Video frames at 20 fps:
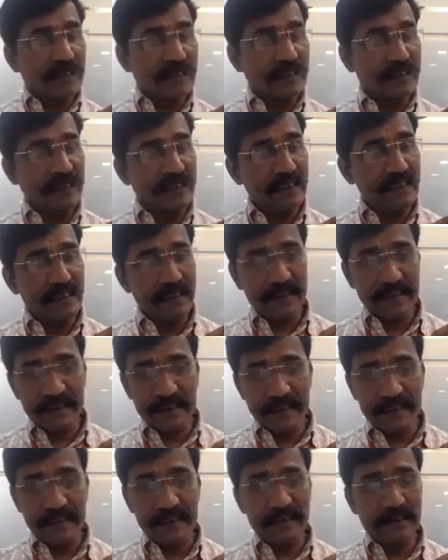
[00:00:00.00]

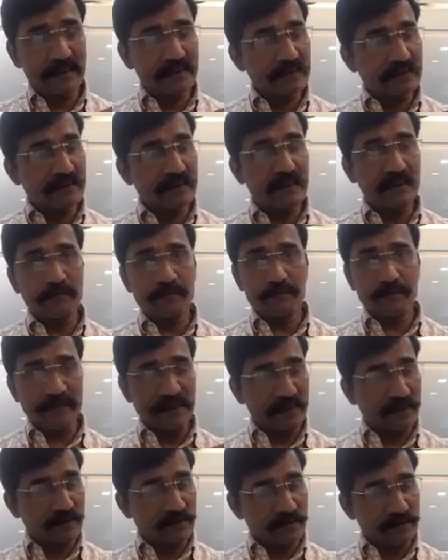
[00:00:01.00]
TTCP.
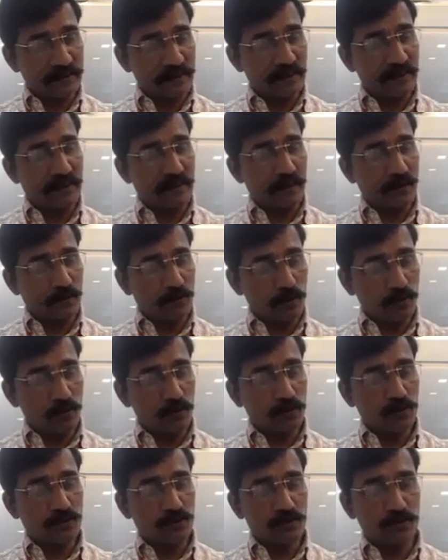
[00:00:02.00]
She
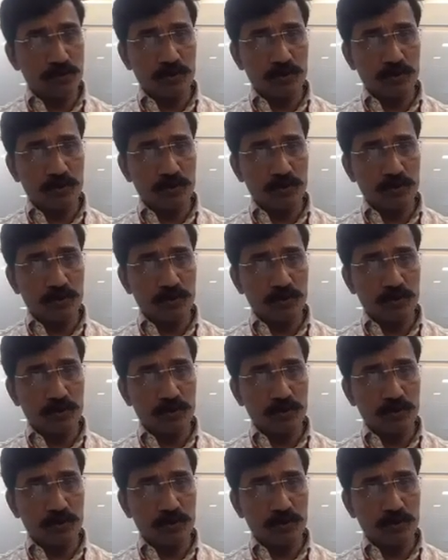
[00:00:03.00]
looks